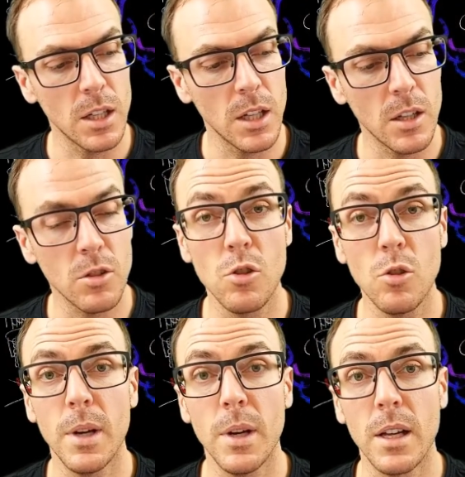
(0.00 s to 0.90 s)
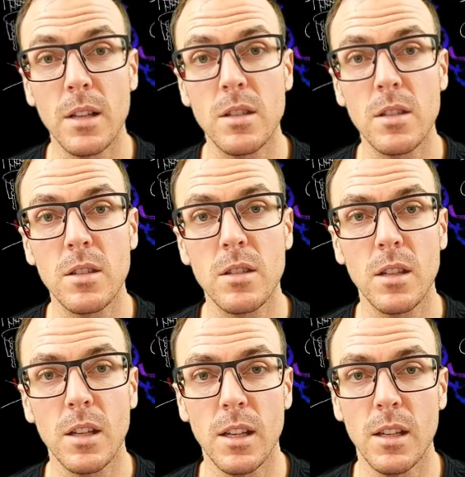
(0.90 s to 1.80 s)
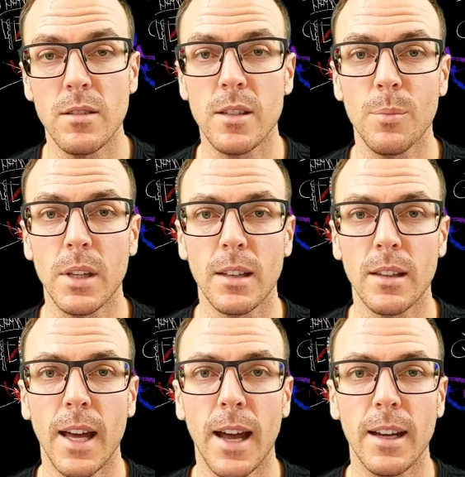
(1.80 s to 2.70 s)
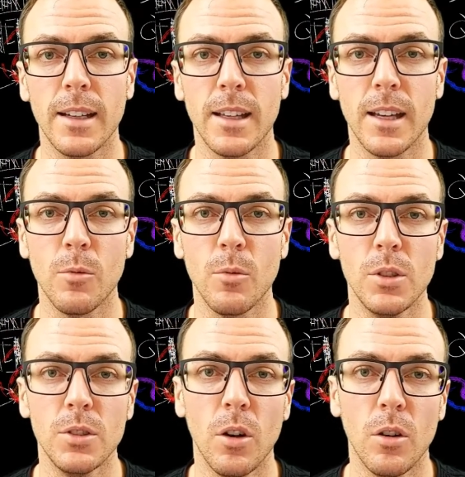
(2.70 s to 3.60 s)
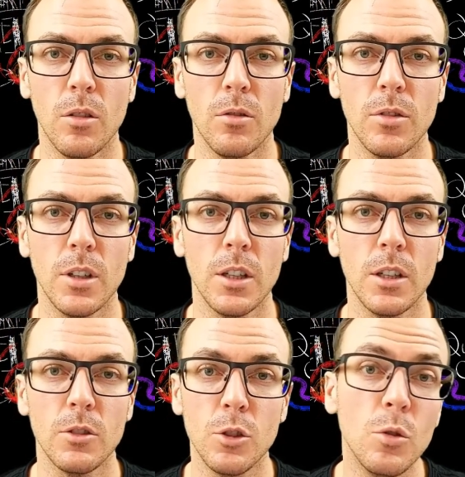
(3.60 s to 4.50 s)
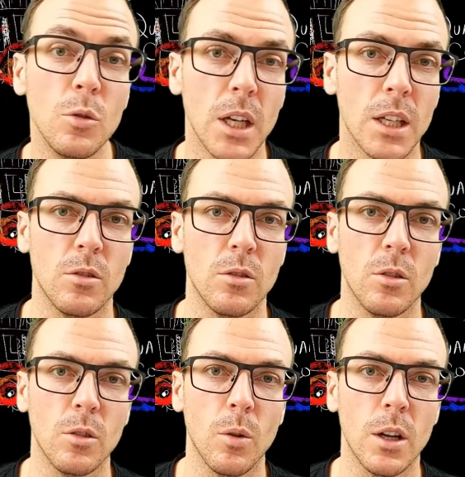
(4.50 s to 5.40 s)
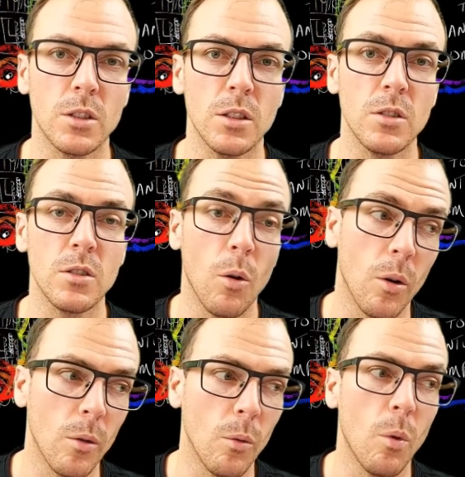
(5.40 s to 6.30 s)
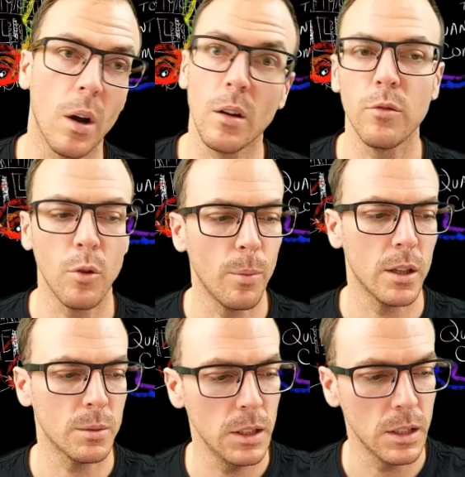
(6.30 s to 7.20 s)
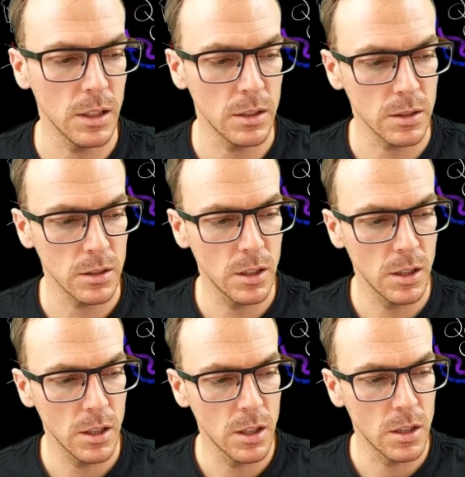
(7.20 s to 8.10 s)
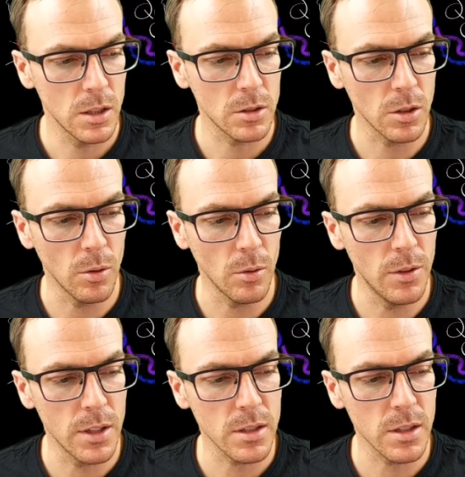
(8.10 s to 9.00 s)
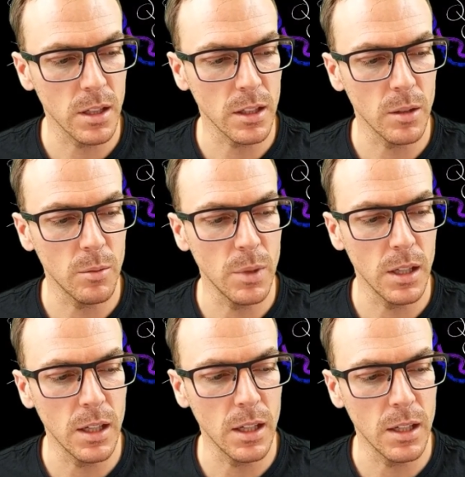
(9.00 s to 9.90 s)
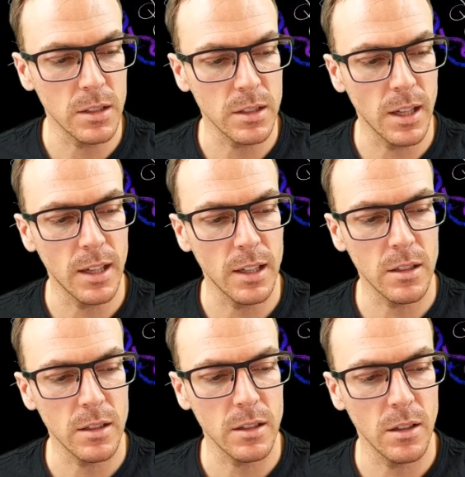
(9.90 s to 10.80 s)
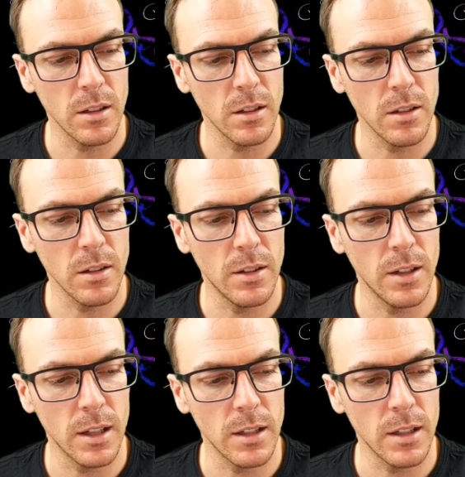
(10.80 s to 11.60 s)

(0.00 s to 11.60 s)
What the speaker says: 2 bits is something that can resolve 2 yes or no questions or 1 of 4 possibilities. So this thing can be in a set that